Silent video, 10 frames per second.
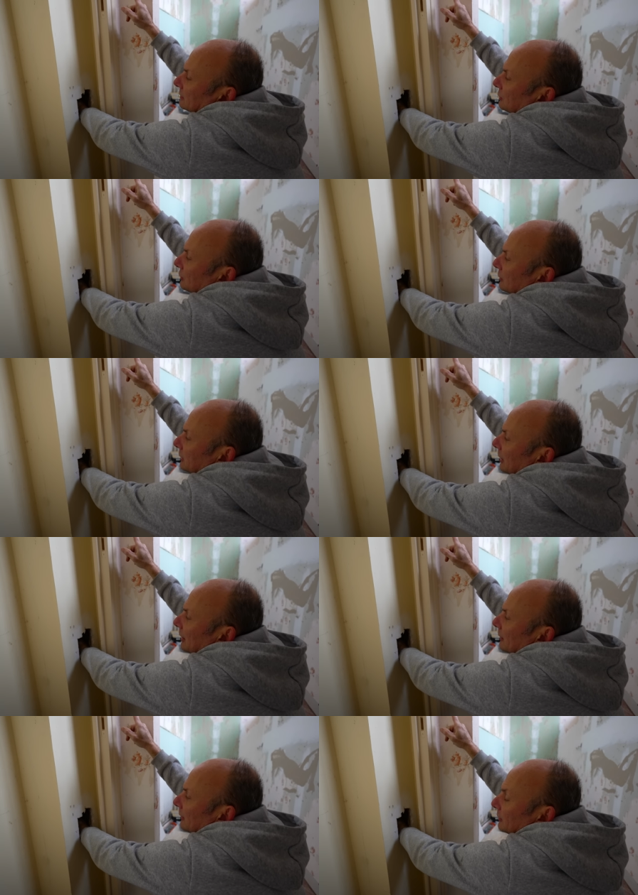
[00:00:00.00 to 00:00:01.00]
to the,
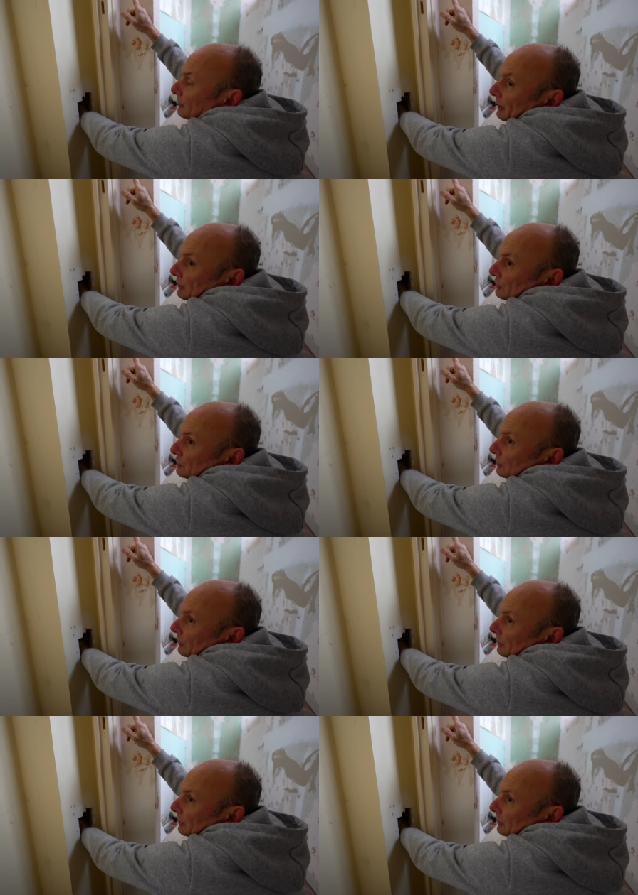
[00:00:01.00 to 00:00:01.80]
uh, the mains.